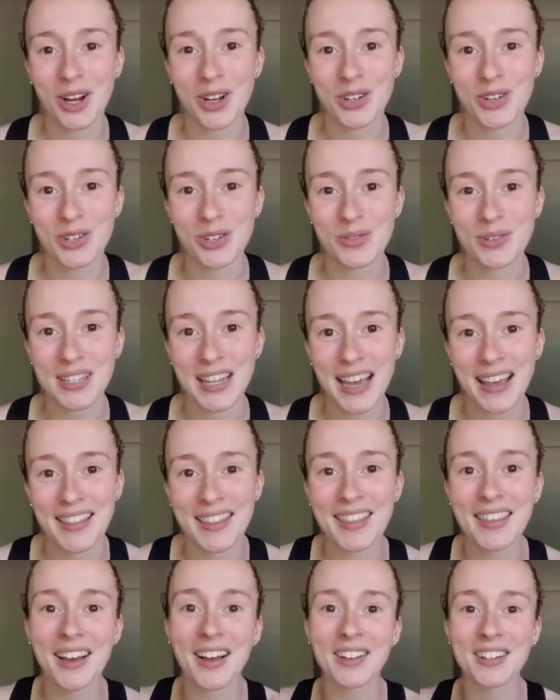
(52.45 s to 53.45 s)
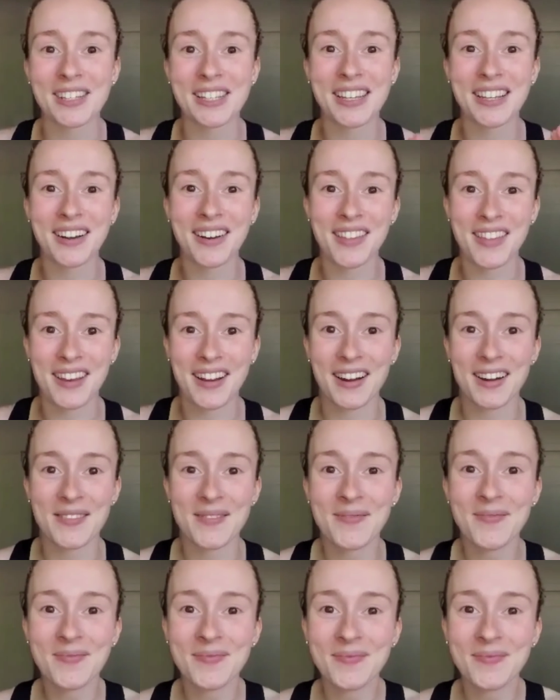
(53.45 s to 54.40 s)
on June 10th. I'll see y'all there.